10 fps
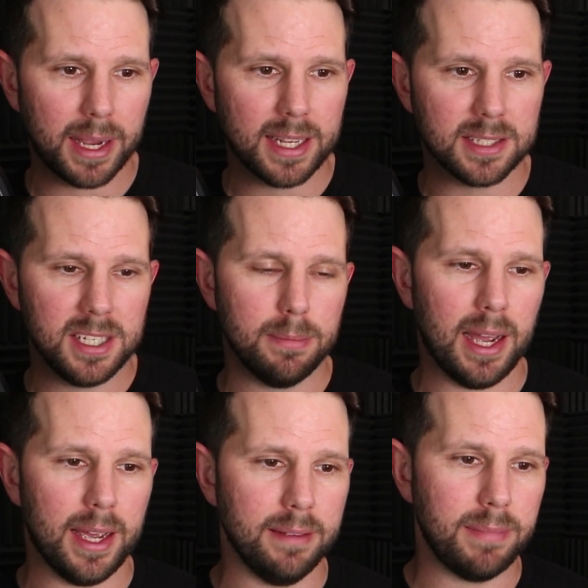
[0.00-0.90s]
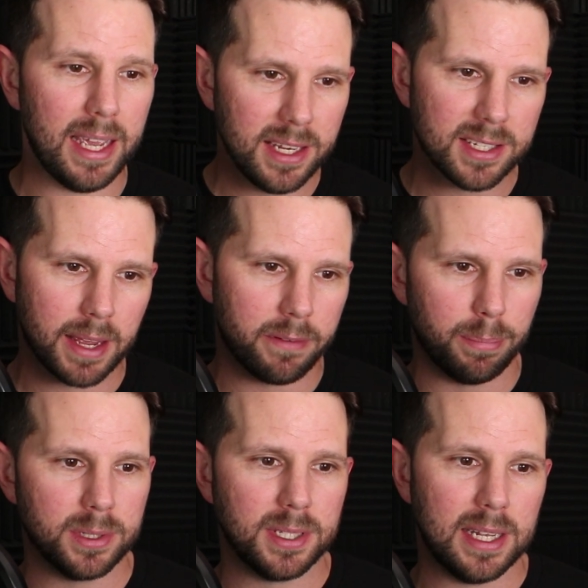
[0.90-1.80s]
I can see my
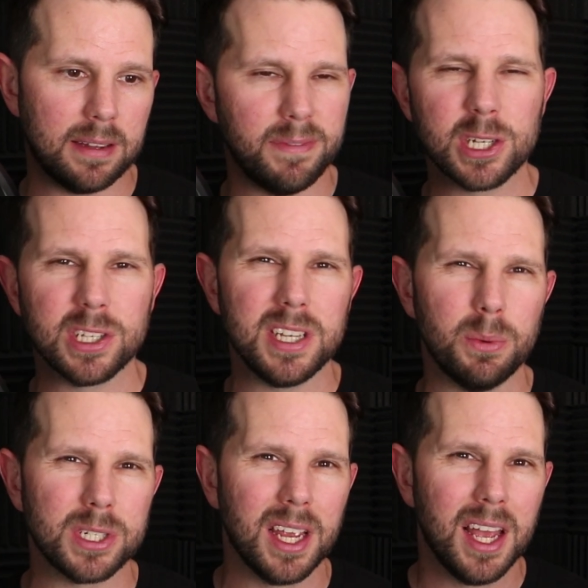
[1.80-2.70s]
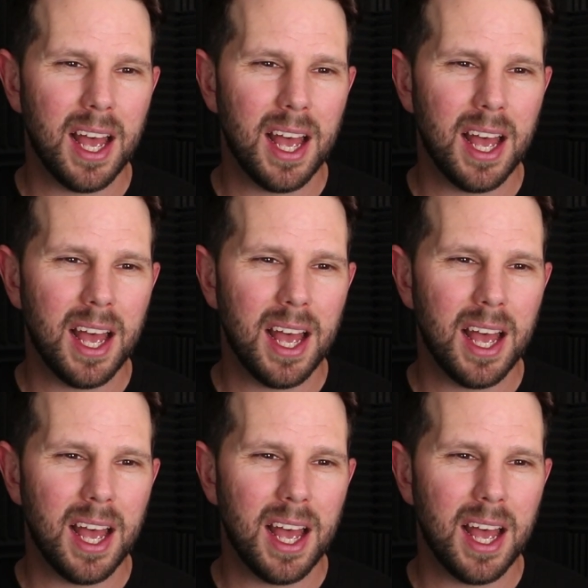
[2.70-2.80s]
87% efficiency, which